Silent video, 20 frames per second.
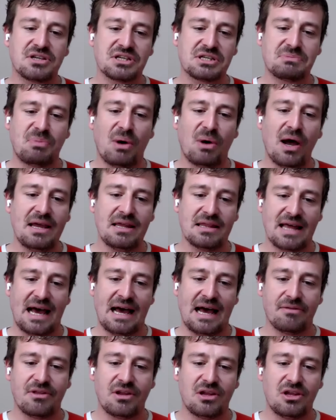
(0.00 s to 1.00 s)
Despite
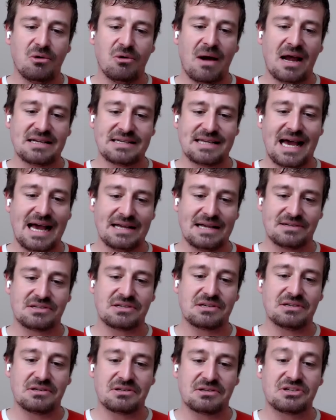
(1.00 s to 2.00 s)
that, the US
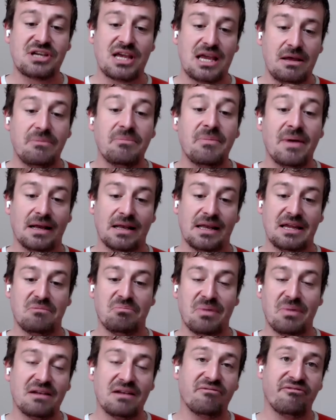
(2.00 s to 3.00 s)
has
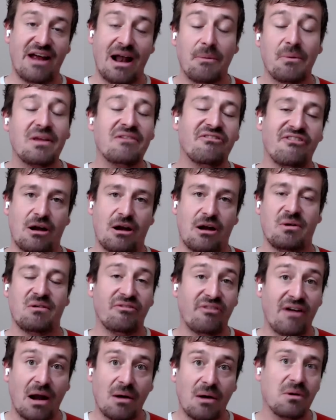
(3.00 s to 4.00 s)
seemingly been very,
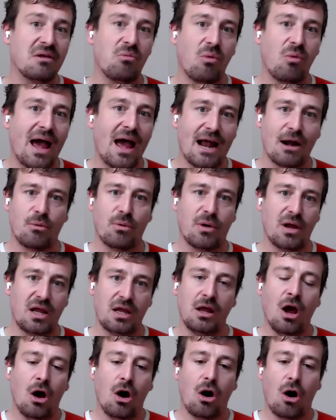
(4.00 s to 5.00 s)
very, very
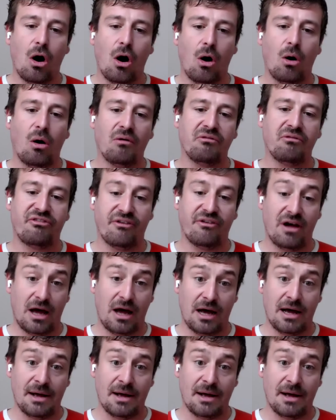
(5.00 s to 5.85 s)
wary of